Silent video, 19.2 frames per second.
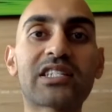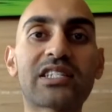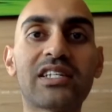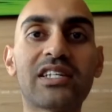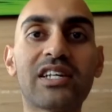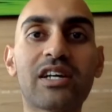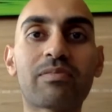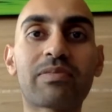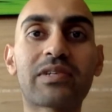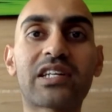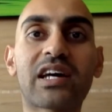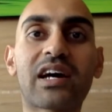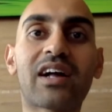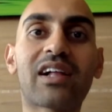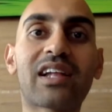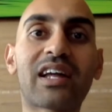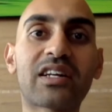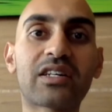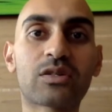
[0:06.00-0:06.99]
it's Neil
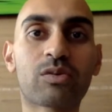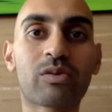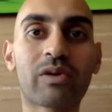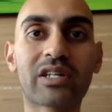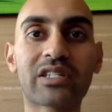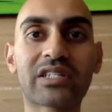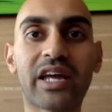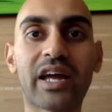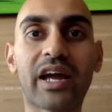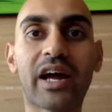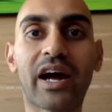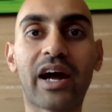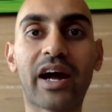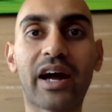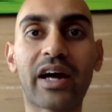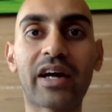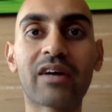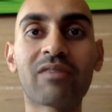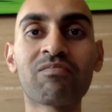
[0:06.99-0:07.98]
Patel. I just want to say
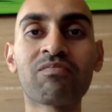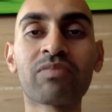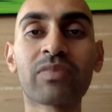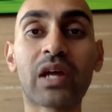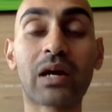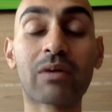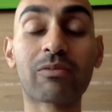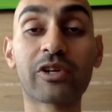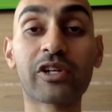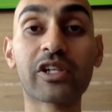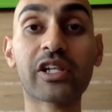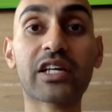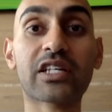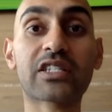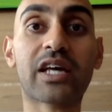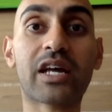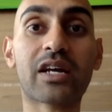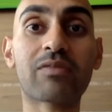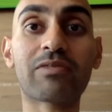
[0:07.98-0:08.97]
hi. I'm really
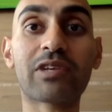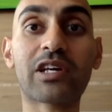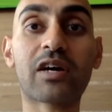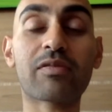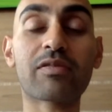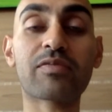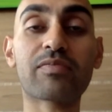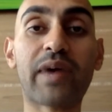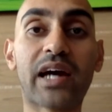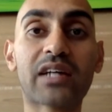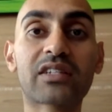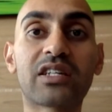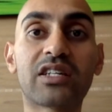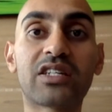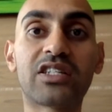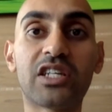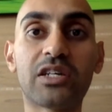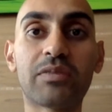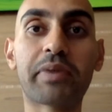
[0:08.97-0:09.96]
excited to be coming back
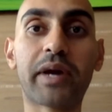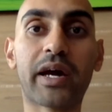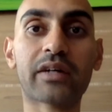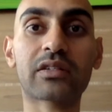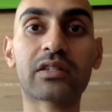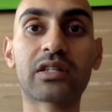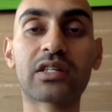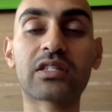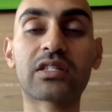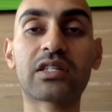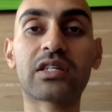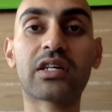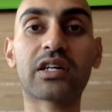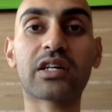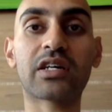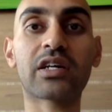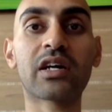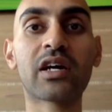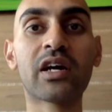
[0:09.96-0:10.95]
to GPeC this
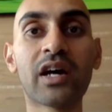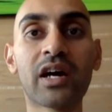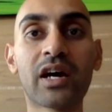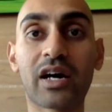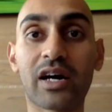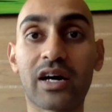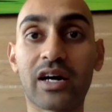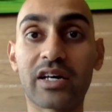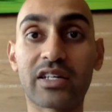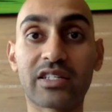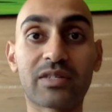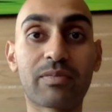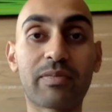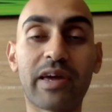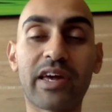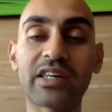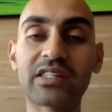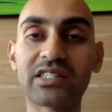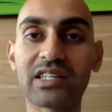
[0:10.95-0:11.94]
year. It's an
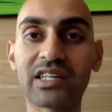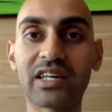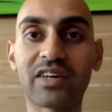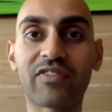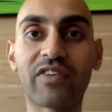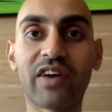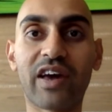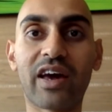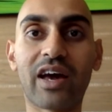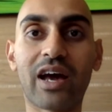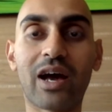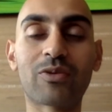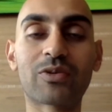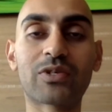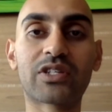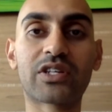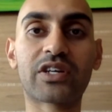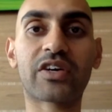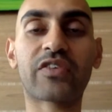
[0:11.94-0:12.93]
amazing event. I
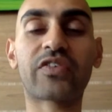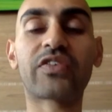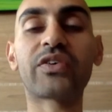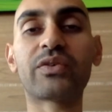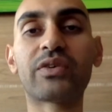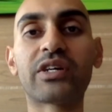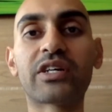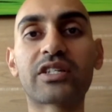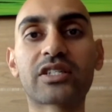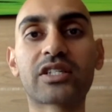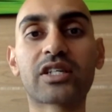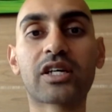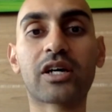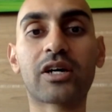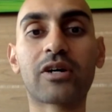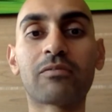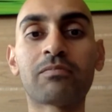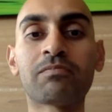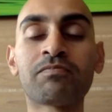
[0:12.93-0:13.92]
was there a few years
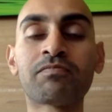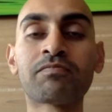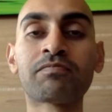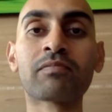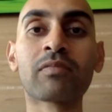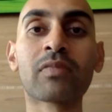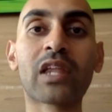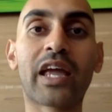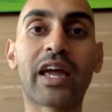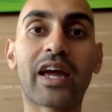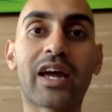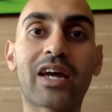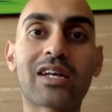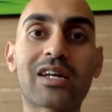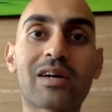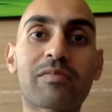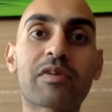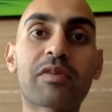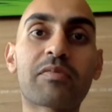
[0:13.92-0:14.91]
ago.
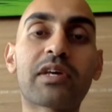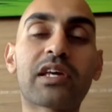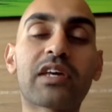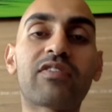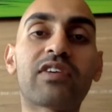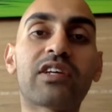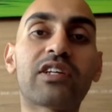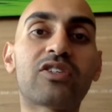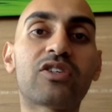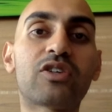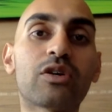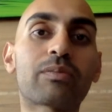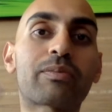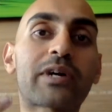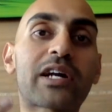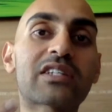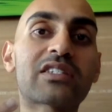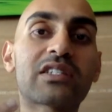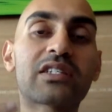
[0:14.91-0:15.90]
And I'm going to be giving two
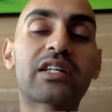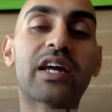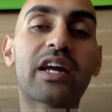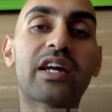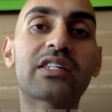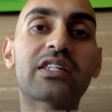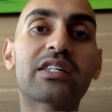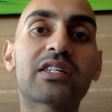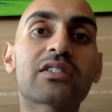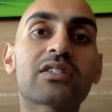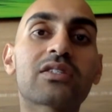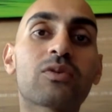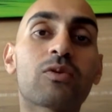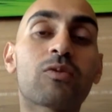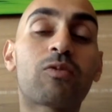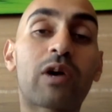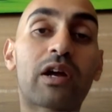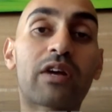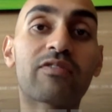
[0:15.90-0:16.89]
presentations.
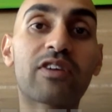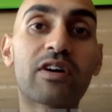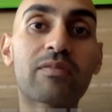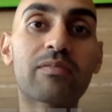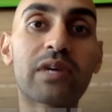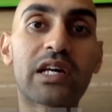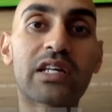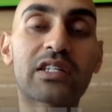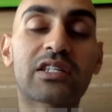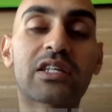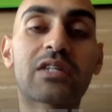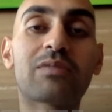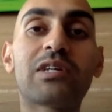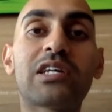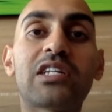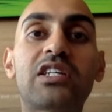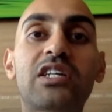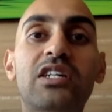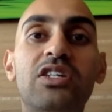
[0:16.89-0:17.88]
One of them is going to
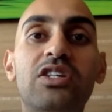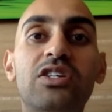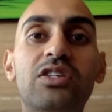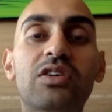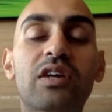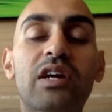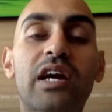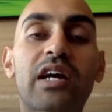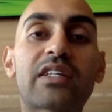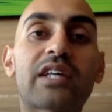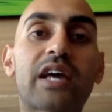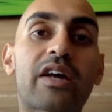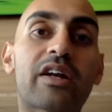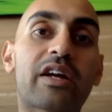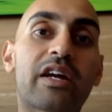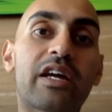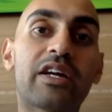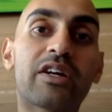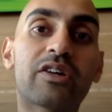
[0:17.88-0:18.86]
be teaching you guys how
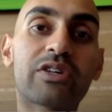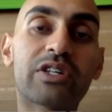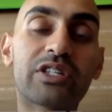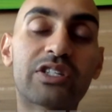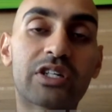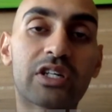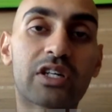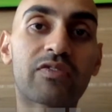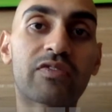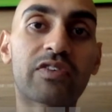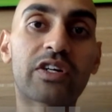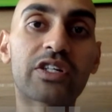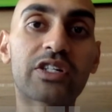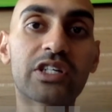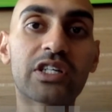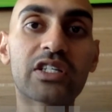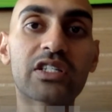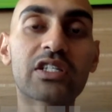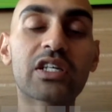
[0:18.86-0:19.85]
to increase your
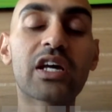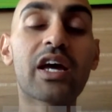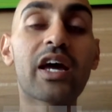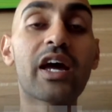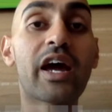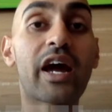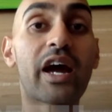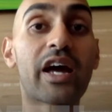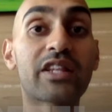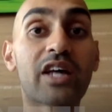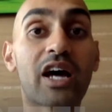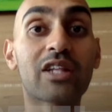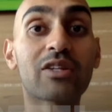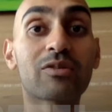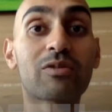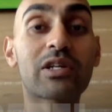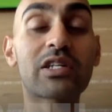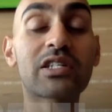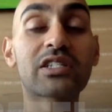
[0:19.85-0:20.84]
conversions, and the
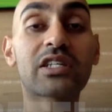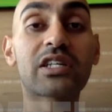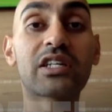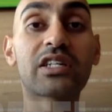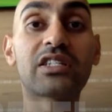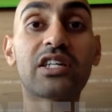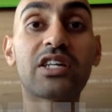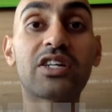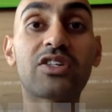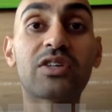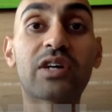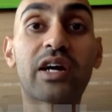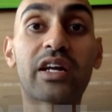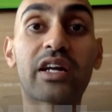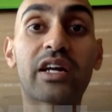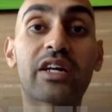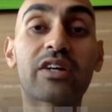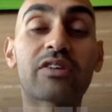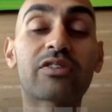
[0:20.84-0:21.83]
other one is going to teach you how
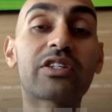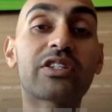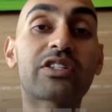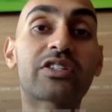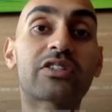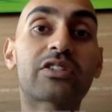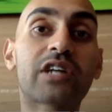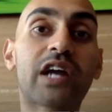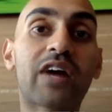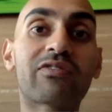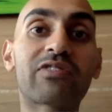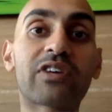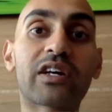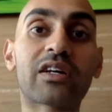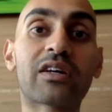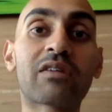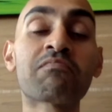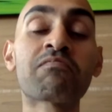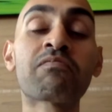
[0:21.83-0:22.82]
to increase your
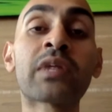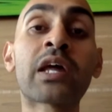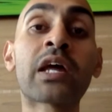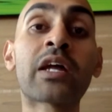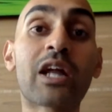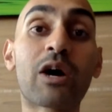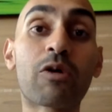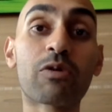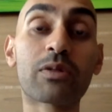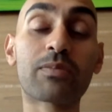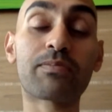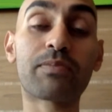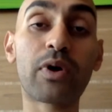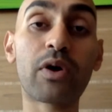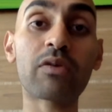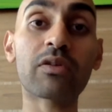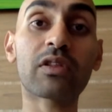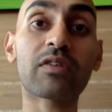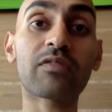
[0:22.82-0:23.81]
traffic. Now, with
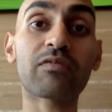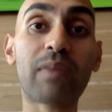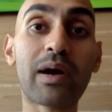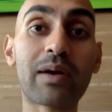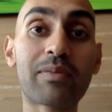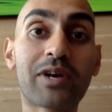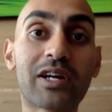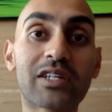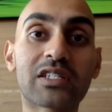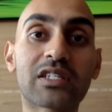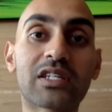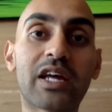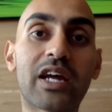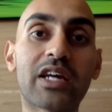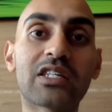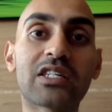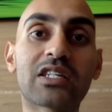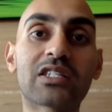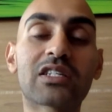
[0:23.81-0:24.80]
both of my
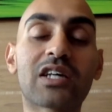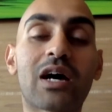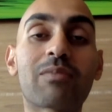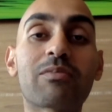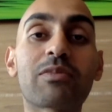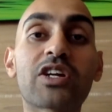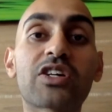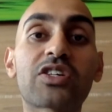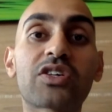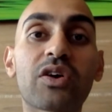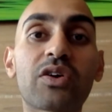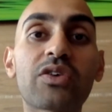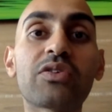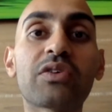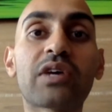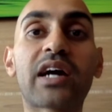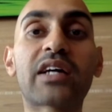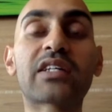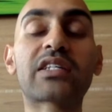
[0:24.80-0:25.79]
presentations, I'm going to show
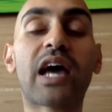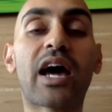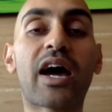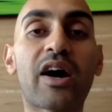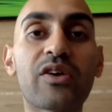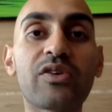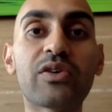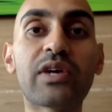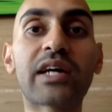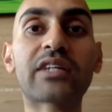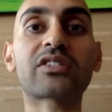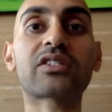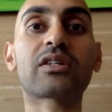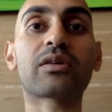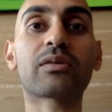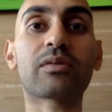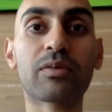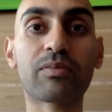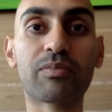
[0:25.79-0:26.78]
you guys how you guys
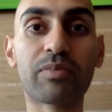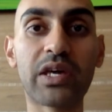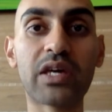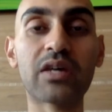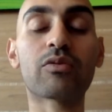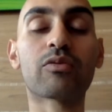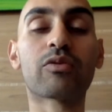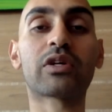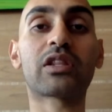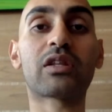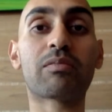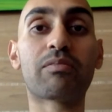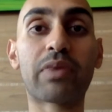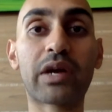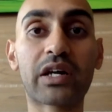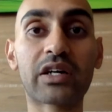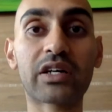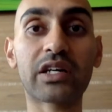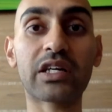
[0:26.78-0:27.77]
can compete with the
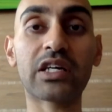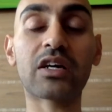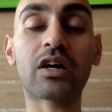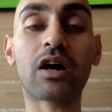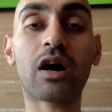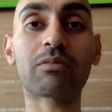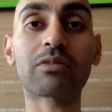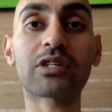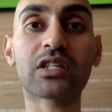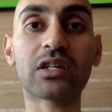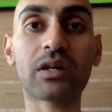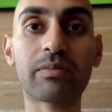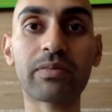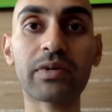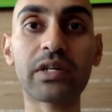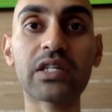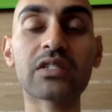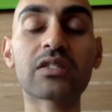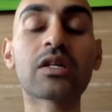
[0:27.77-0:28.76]
bigger e-commerce
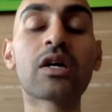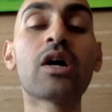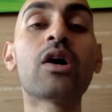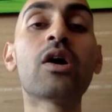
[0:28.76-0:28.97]
companies